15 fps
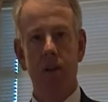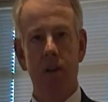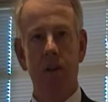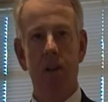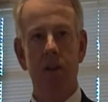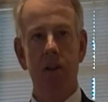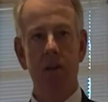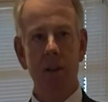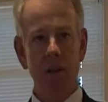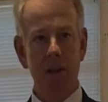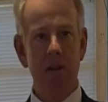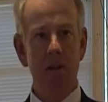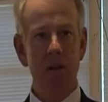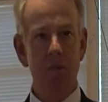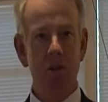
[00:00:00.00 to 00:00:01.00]
uh,
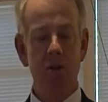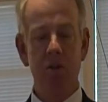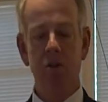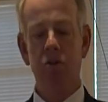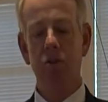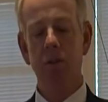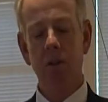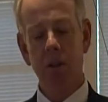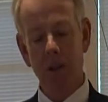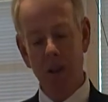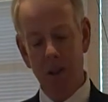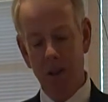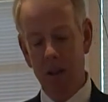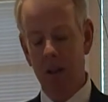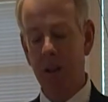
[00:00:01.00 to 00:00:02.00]
taking this position,
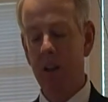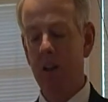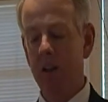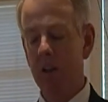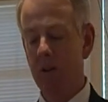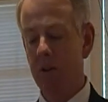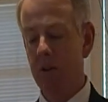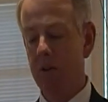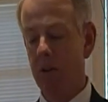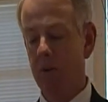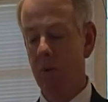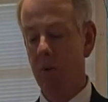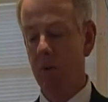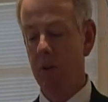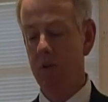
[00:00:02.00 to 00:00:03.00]
again, due to the
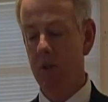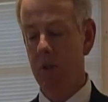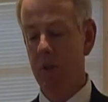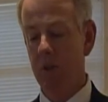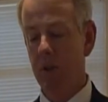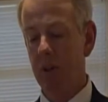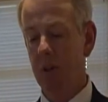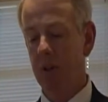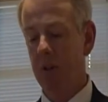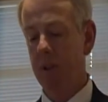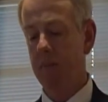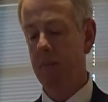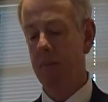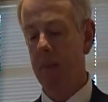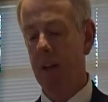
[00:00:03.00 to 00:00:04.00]
role of judiciary.